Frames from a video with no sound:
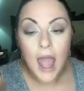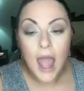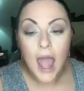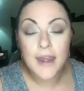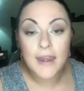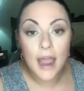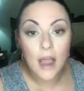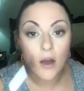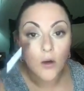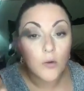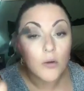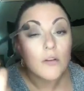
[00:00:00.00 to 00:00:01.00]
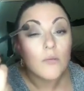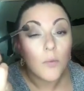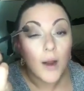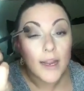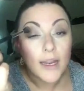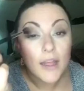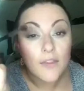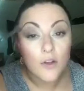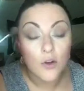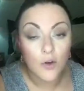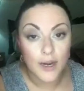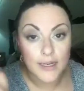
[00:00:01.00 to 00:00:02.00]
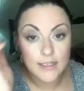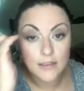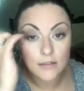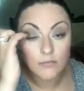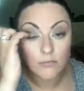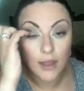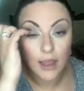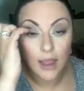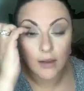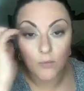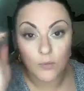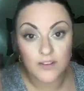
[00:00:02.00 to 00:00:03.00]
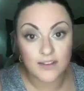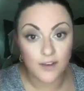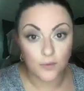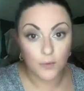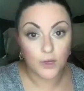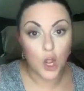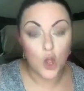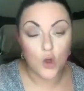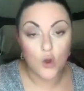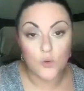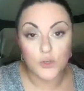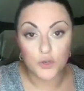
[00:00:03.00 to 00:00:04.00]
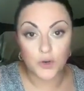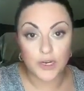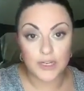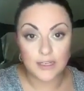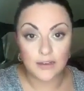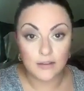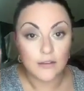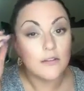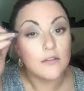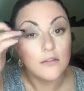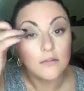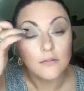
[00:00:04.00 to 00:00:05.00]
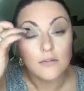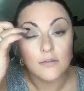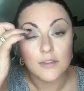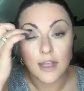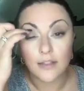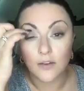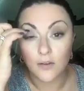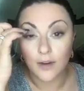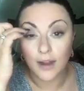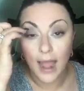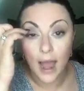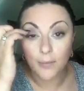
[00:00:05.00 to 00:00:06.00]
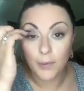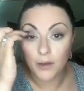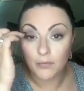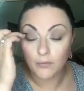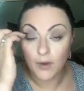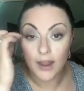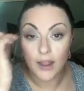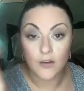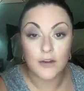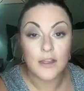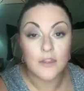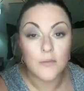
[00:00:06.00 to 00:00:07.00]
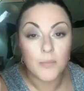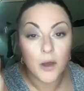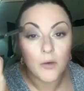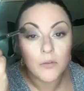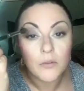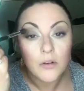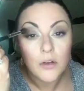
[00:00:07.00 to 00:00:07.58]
And now right in the crease, okay, does everyone know what your crease is? It's that little gap right underneath the bone.